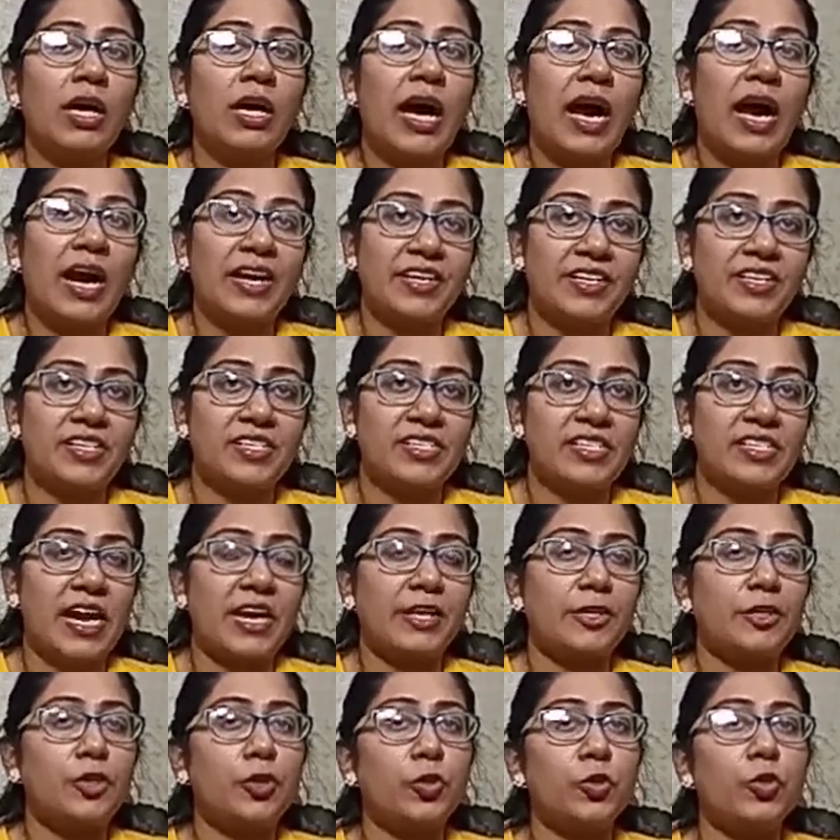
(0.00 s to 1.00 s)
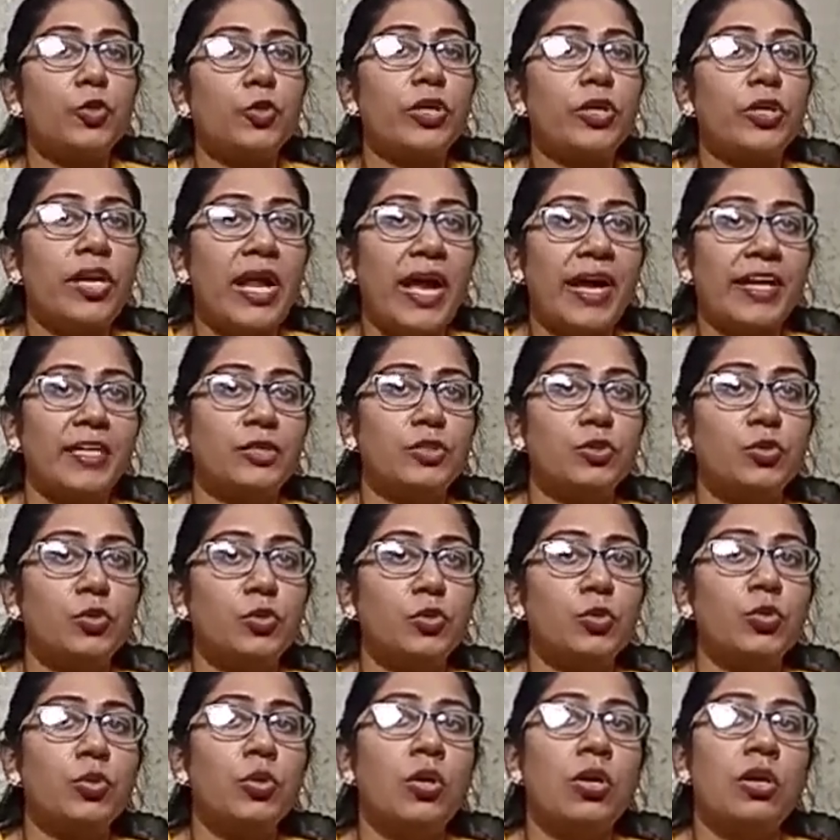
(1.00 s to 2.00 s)
understand, to write,
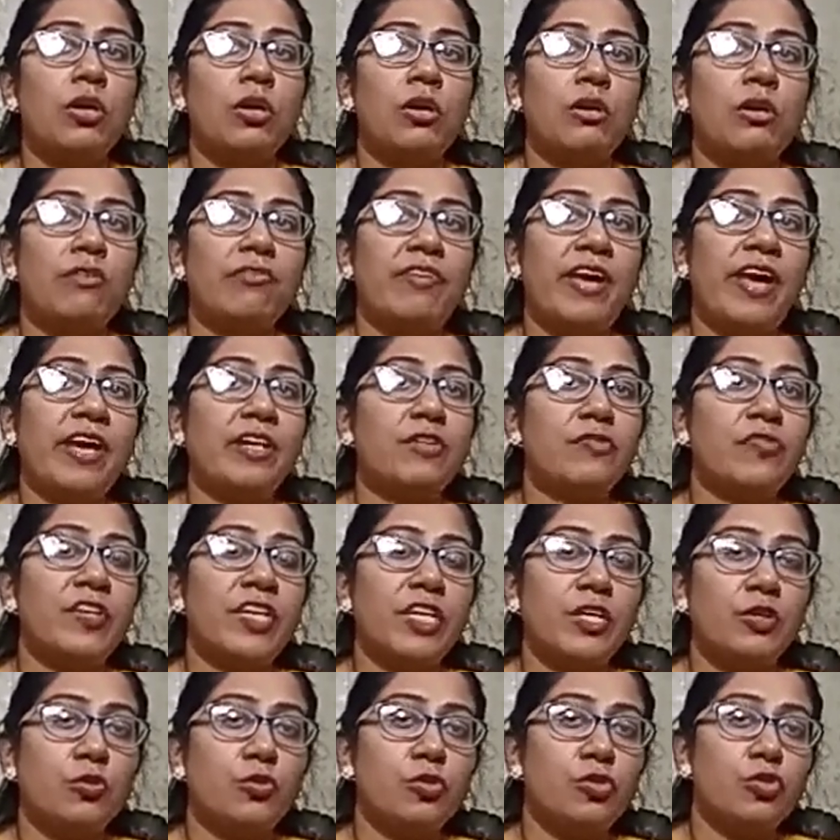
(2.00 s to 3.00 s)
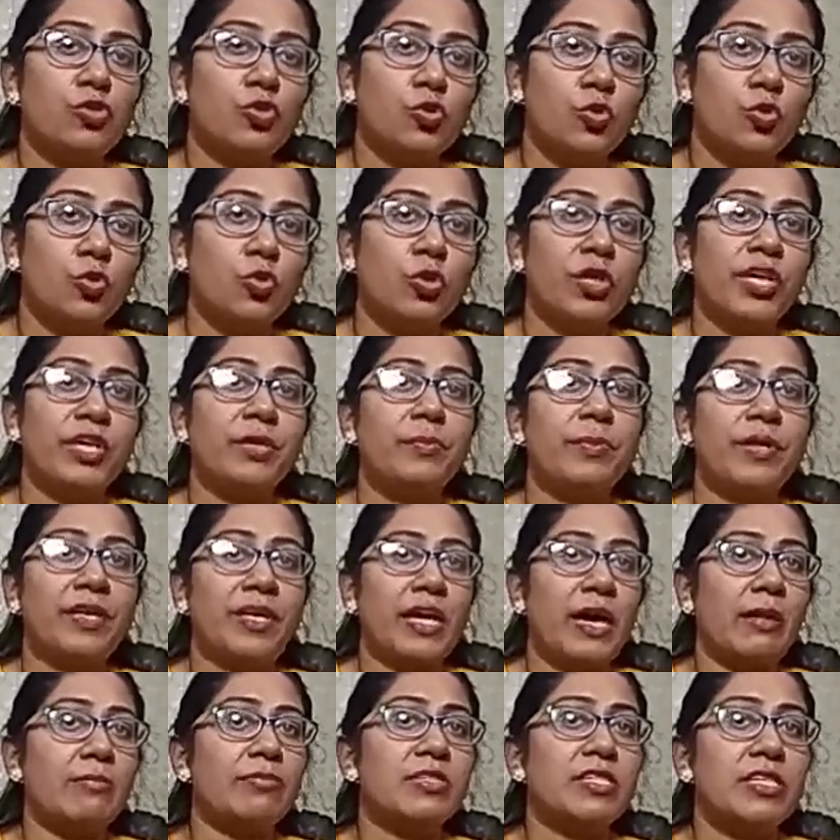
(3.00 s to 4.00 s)
to, where we use to, it
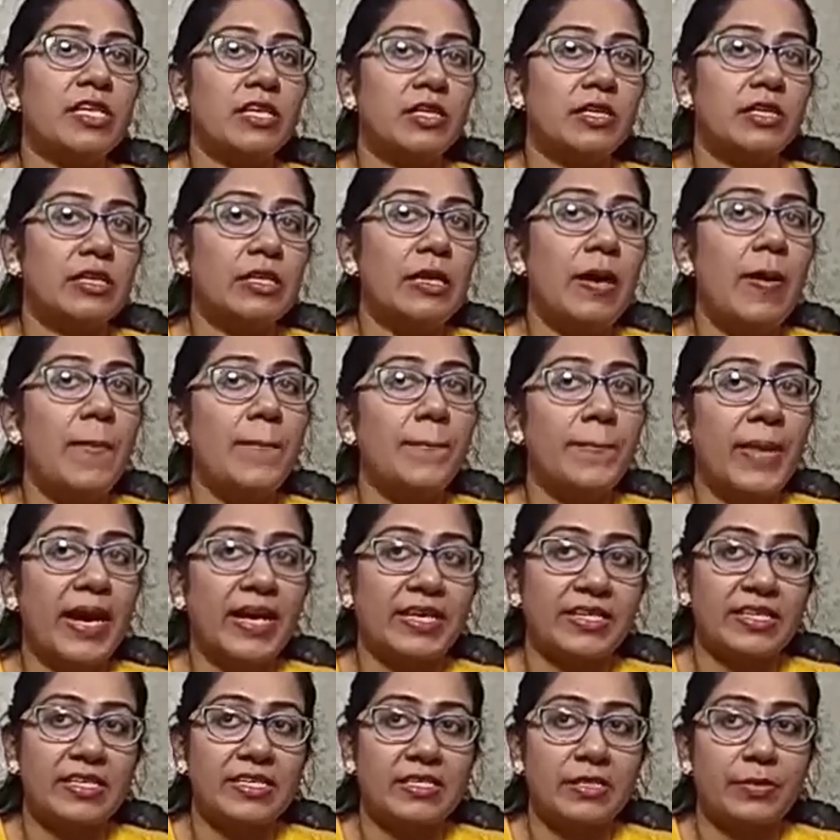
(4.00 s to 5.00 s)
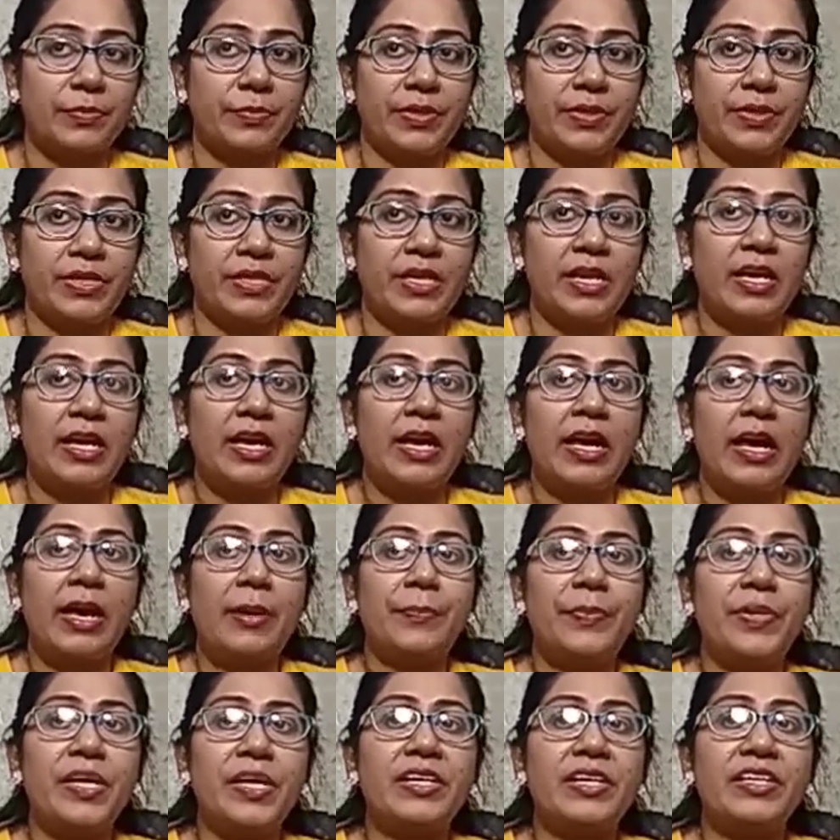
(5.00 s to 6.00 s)
becomes a participle.
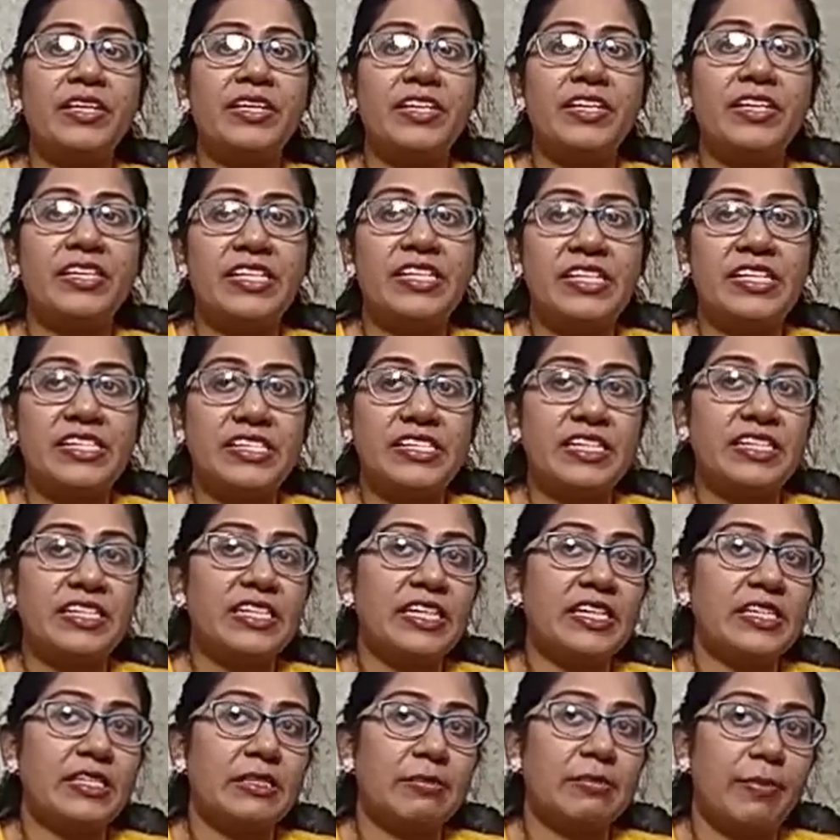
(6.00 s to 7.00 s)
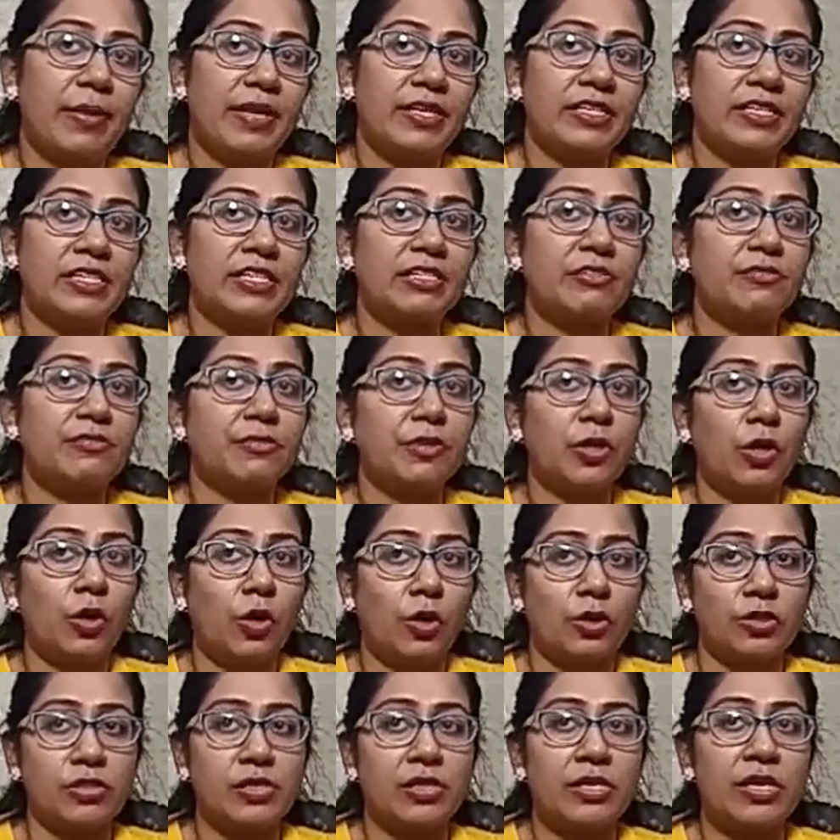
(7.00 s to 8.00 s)
Appear in a decent independent
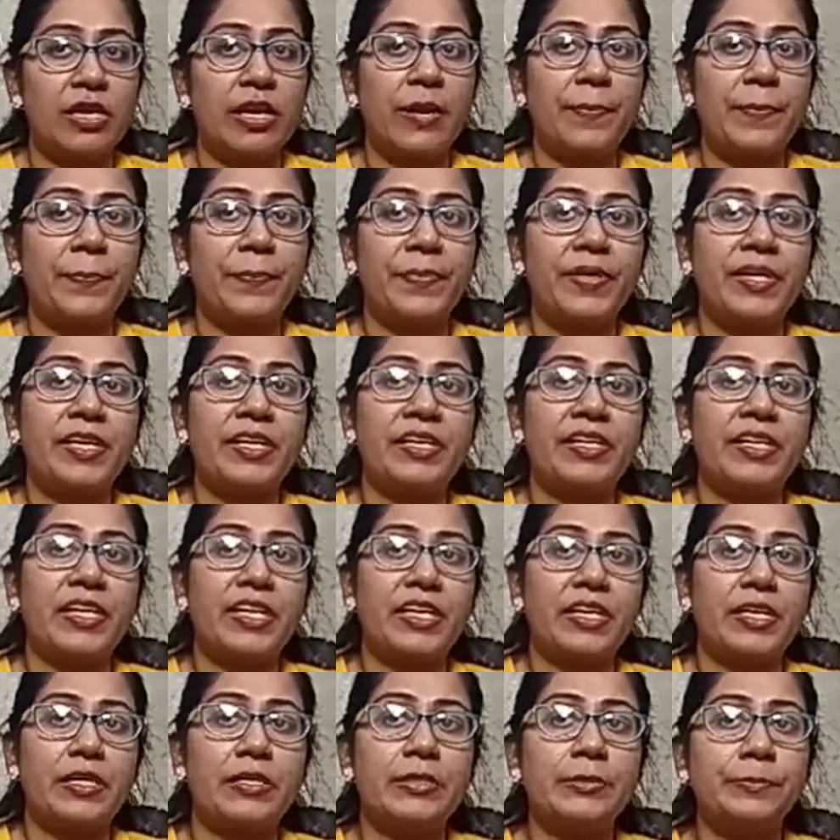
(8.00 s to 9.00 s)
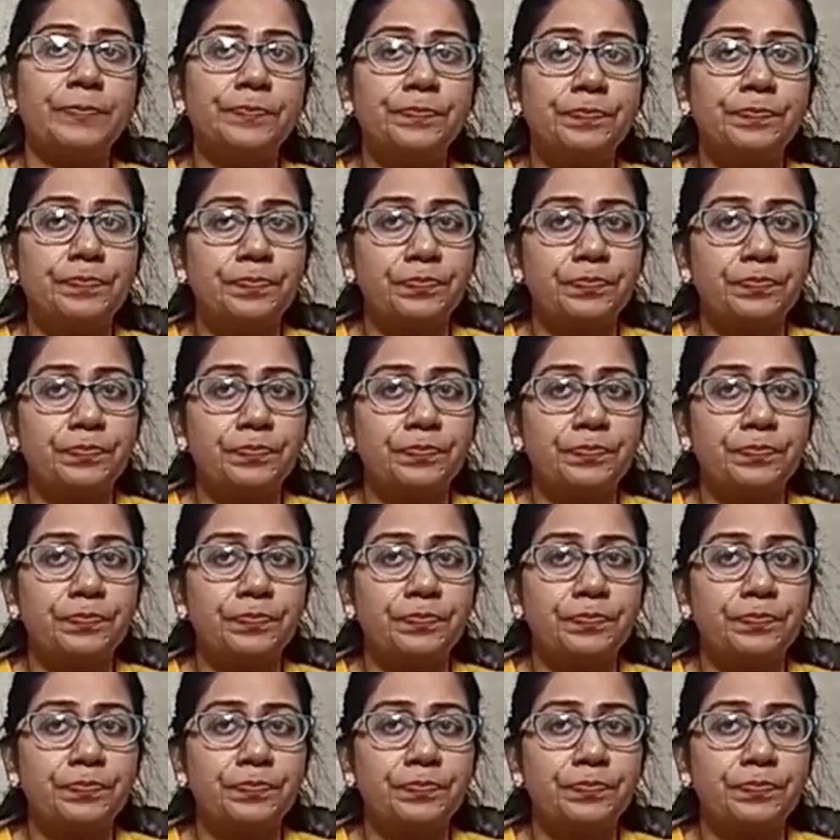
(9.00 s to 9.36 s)
clause. Appear in a